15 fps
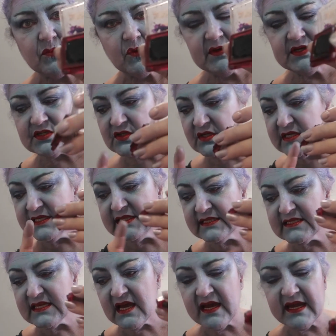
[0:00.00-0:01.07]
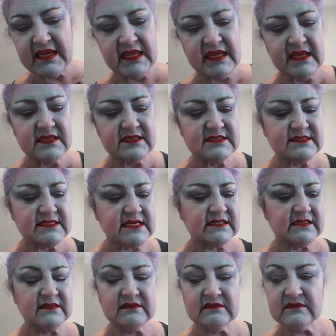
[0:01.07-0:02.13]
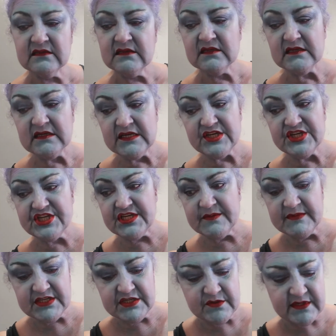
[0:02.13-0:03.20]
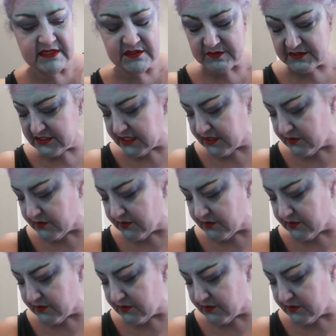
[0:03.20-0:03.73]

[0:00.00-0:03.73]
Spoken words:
I just got a little tiny subtle shimmer to it, which I